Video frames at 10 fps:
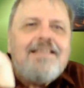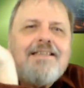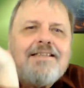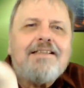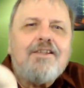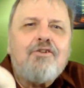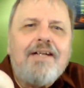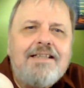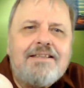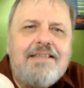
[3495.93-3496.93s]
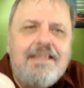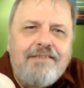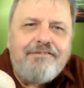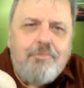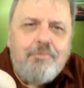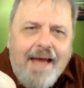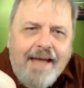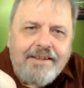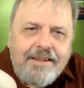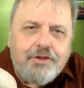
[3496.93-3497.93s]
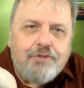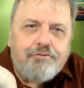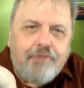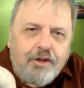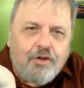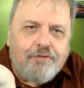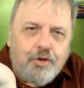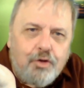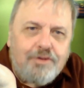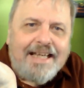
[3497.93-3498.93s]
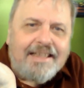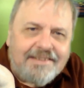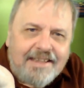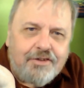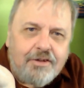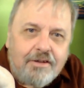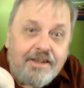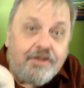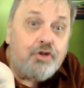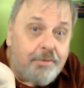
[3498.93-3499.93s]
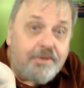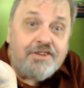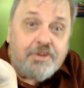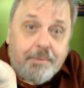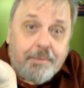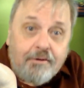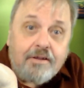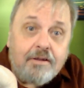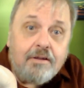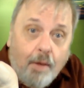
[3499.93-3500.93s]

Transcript: Isn't this the greatest sin of humanity to fight over whose ancestor interpreted spirit